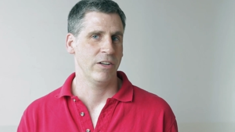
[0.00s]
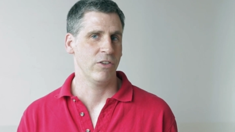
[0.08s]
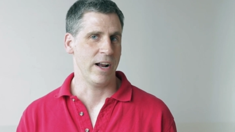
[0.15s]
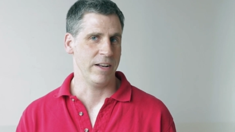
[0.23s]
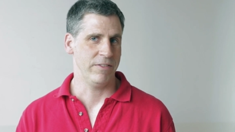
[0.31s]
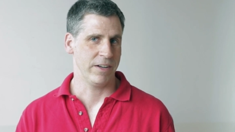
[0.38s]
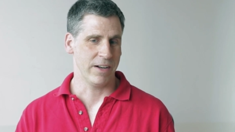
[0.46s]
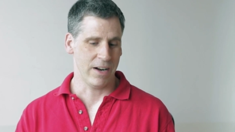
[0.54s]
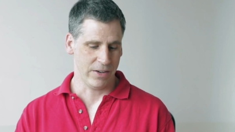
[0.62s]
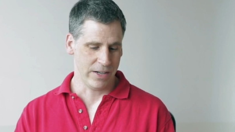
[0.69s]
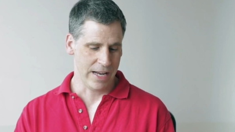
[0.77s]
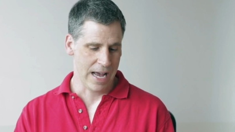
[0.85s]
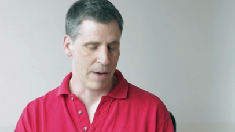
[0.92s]
trying to figure
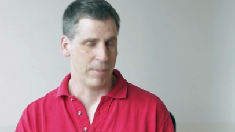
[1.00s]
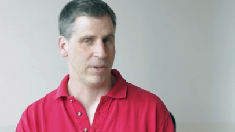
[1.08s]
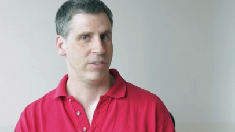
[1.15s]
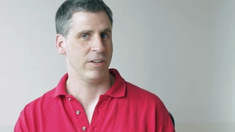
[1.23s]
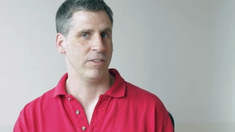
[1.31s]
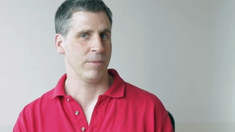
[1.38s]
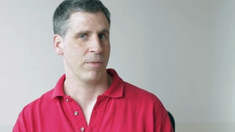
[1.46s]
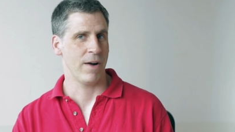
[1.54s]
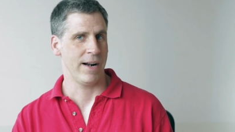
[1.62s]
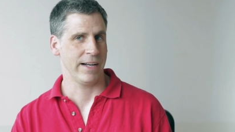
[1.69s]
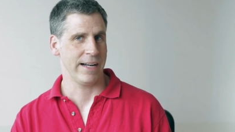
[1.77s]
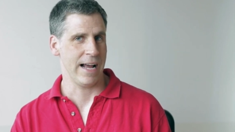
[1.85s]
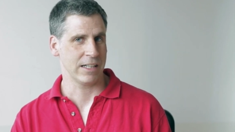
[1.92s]
out, you know, how much does a
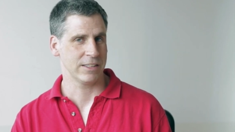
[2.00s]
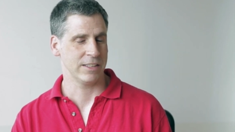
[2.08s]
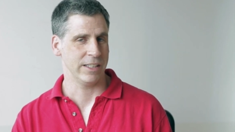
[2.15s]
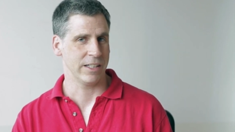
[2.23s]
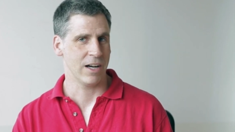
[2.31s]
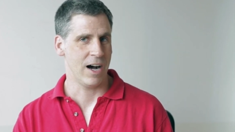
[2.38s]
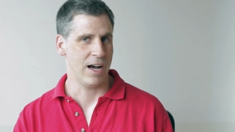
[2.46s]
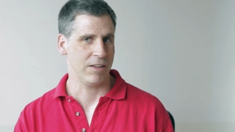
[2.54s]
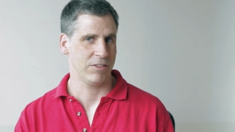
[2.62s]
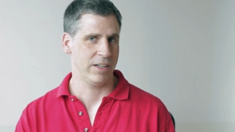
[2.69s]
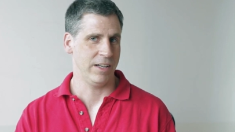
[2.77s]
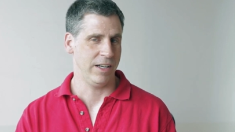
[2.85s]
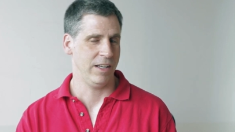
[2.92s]
product actually
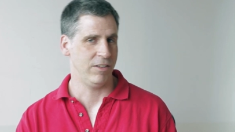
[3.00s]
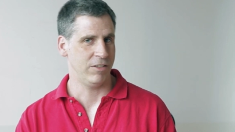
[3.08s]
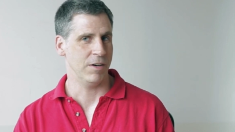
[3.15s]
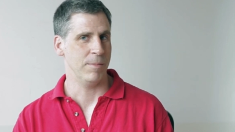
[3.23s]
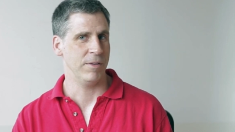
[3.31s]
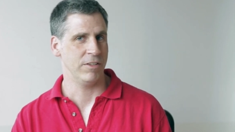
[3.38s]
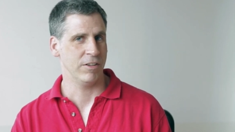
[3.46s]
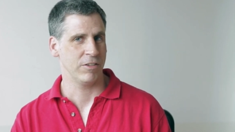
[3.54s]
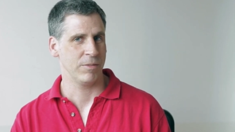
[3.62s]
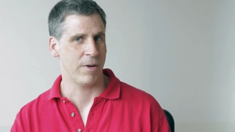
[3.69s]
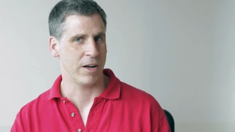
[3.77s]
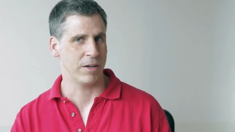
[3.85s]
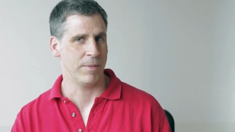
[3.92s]
cost and is there a
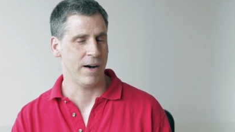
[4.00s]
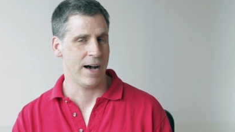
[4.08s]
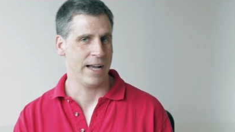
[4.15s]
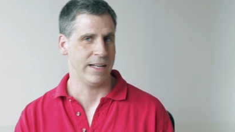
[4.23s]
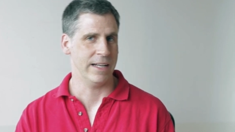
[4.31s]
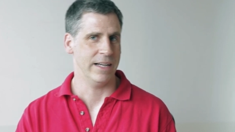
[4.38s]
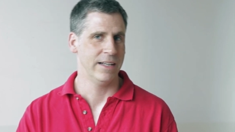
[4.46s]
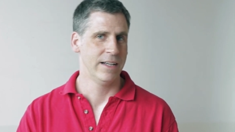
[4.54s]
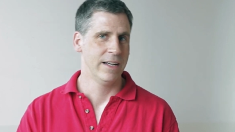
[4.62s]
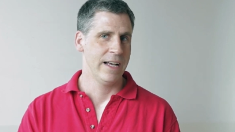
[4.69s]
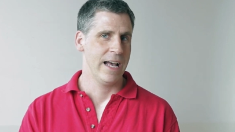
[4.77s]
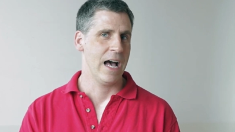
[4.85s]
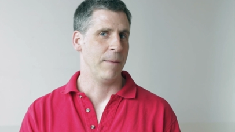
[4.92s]
business model behind it?
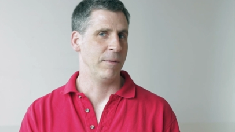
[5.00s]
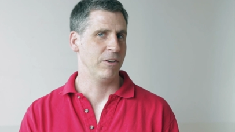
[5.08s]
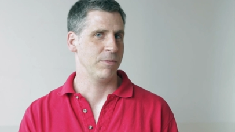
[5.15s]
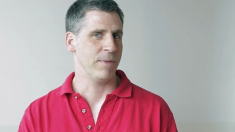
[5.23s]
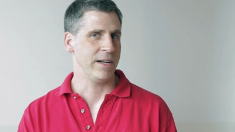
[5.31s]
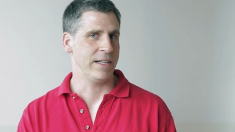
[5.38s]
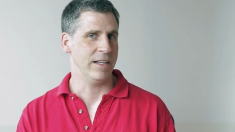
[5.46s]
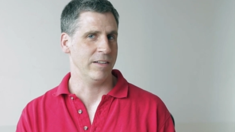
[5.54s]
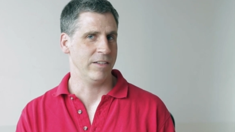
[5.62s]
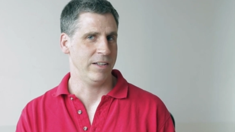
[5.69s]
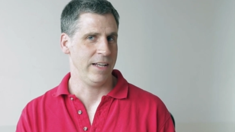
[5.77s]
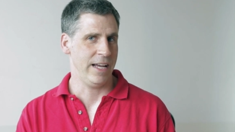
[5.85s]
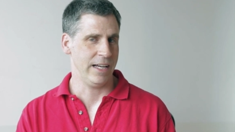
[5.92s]
How much money
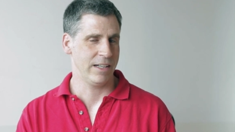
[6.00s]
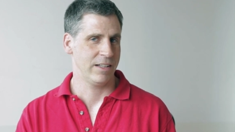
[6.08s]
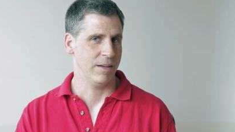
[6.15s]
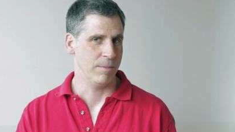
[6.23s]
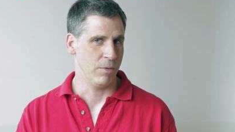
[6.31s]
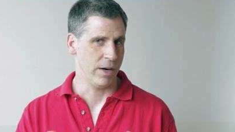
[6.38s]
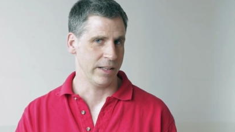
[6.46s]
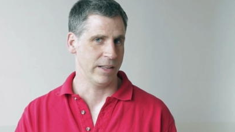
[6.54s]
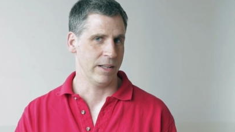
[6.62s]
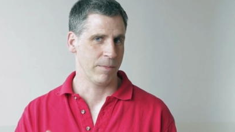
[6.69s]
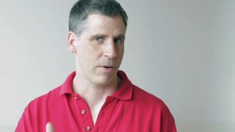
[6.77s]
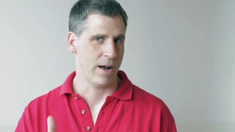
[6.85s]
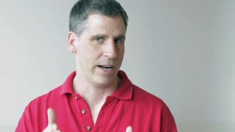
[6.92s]
does it take to bring
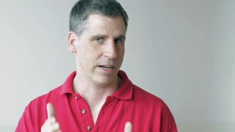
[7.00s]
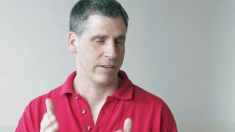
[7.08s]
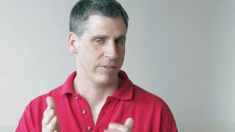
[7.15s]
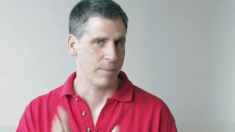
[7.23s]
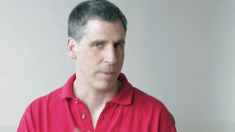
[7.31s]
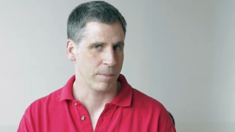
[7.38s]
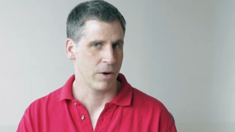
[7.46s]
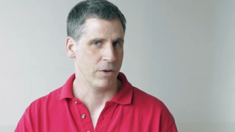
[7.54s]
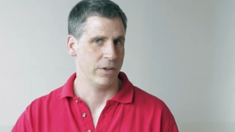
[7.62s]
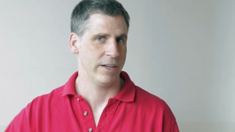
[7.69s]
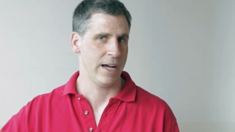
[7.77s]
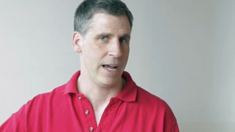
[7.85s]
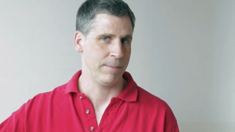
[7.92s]
the product from a
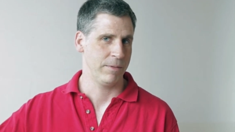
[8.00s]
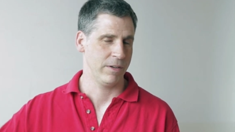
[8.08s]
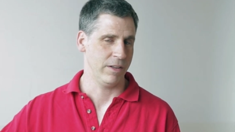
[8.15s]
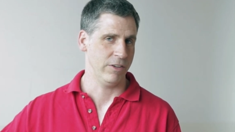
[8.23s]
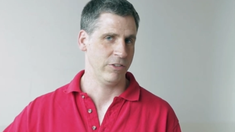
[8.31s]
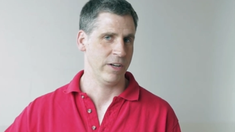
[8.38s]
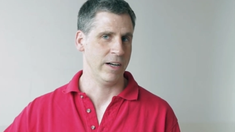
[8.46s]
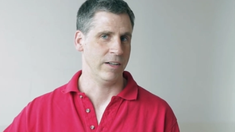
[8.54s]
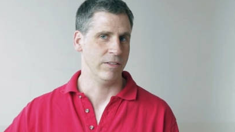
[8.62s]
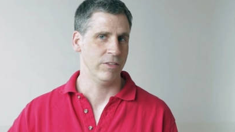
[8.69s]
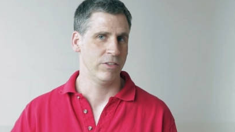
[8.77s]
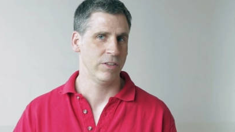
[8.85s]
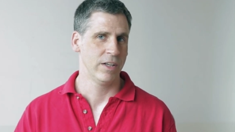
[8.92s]
prototype to the
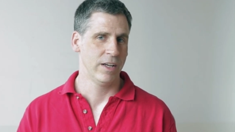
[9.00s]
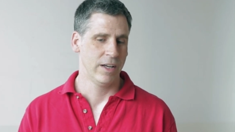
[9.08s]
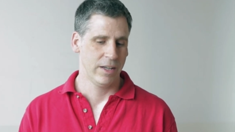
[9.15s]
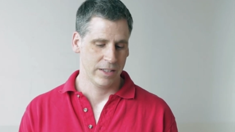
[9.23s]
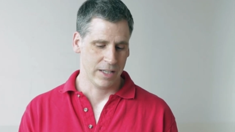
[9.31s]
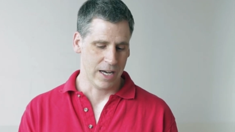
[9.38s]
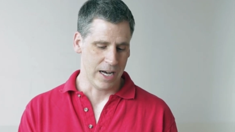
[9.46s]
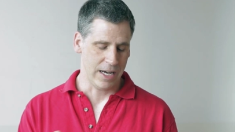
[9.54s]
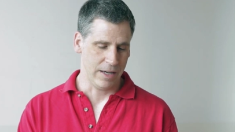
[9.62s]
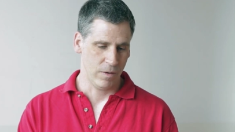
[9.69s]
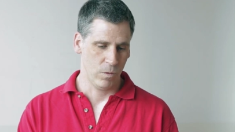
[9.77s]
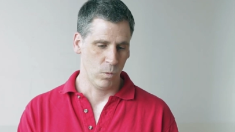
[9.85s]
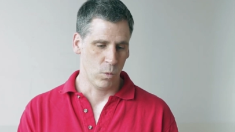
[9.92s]
shelves? Mm-hmm.
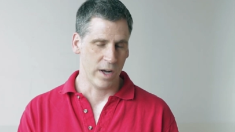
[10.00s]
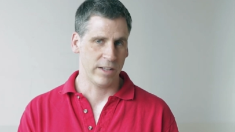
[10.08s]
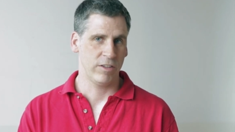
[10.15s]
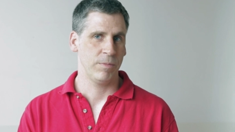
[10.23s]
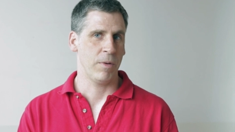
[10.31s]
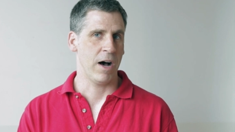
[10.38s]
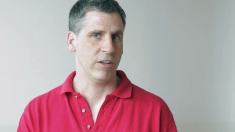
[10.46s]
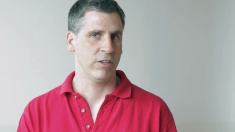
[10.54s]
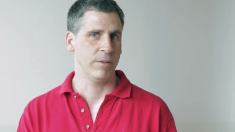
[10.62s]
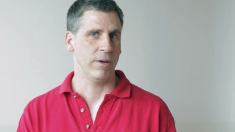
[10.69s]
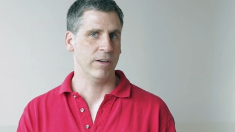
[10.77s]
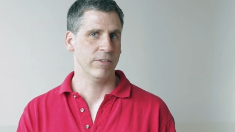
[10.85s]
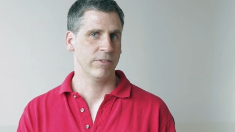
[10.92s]
Uh, what's
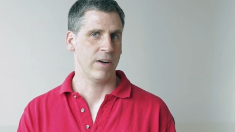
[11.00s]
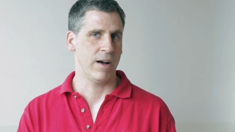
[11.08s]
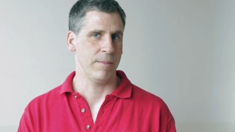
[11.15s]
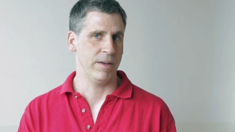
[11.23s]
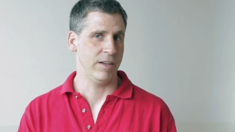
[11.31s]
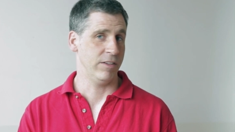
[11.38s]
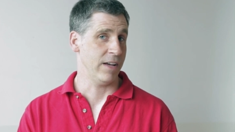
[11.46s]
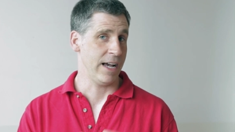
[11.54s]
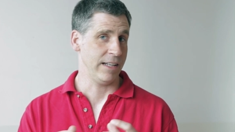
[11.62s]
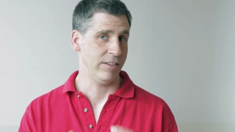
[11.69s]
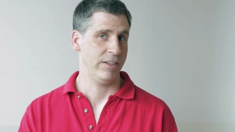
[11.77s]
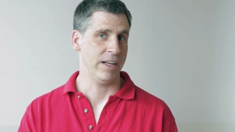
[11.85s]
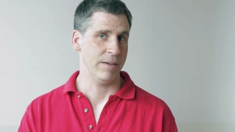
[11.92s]
possible from a
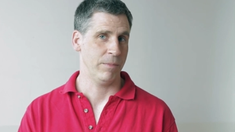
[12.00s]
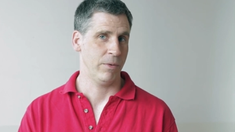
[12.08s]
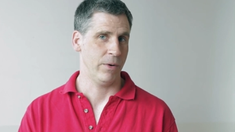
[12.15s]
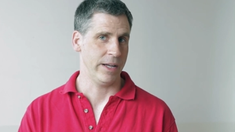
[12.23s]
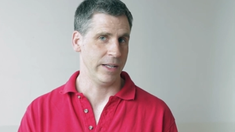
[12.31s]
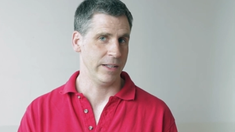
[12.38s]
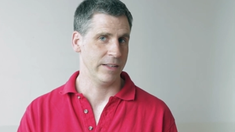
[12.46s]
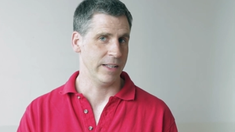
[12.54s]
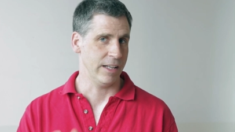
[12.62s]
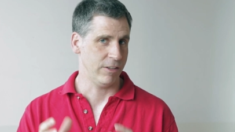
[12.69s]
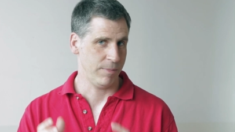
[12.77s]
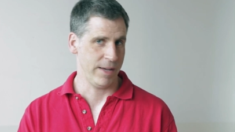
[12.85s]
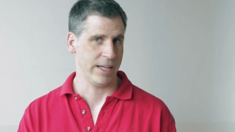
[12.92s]
design standpoint
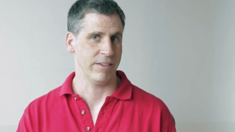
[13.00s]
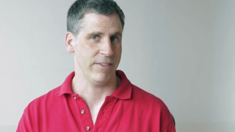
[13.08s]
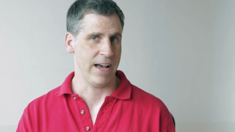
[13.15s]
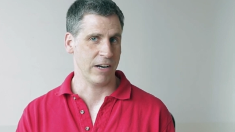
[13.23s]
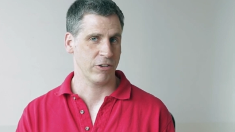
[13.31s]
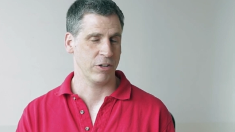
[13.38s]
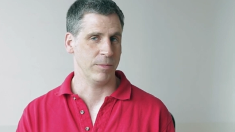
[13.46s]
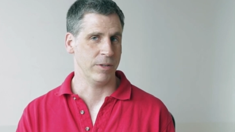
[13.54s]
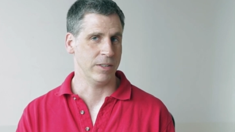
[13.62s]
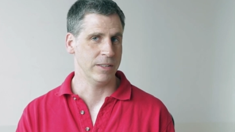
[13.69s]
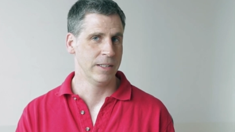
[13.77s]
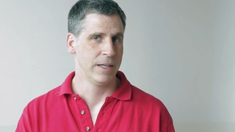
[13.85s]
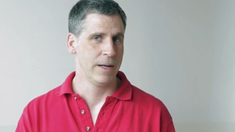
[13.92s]
that's manufacturable?